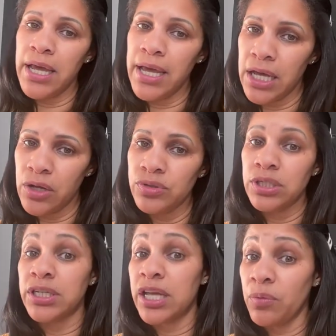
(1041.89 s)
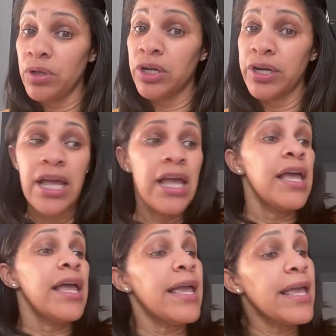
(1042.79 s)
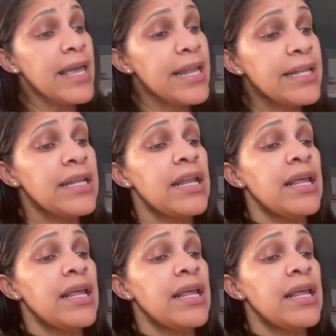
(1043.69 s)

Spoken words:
nouns, today we're learning it.